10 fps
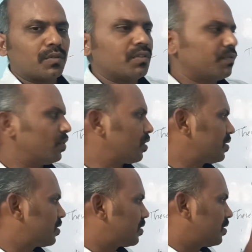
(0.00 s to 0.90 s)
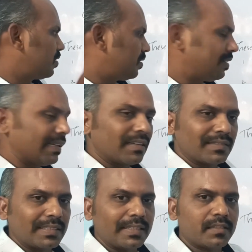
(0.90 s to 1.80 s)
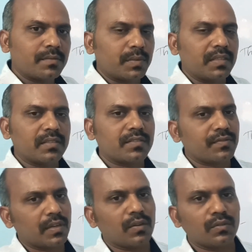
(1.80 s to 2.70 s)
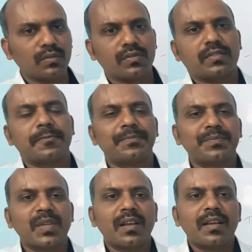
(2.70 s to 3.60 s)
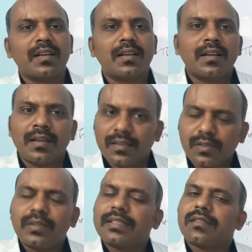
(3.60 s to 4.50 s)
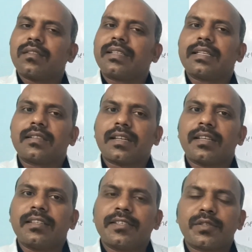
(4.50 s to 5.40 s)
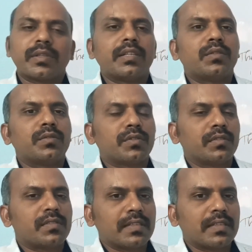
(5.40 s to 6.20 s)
don't focus on these, please follow this. So it's a little try to give to the